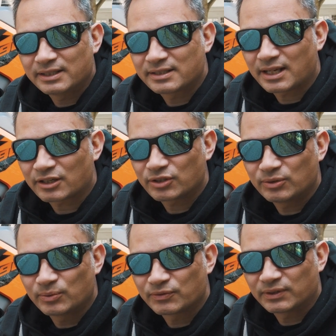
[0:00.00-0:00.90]
it's actually
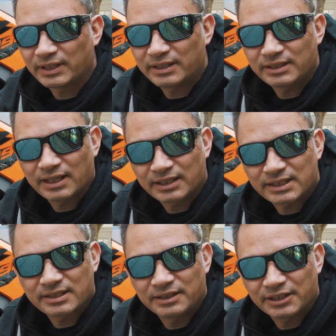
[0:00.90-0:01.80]
useful in any kind of
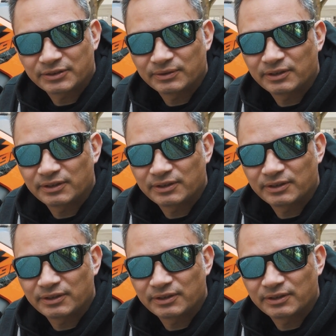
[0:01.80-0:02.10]
scenario.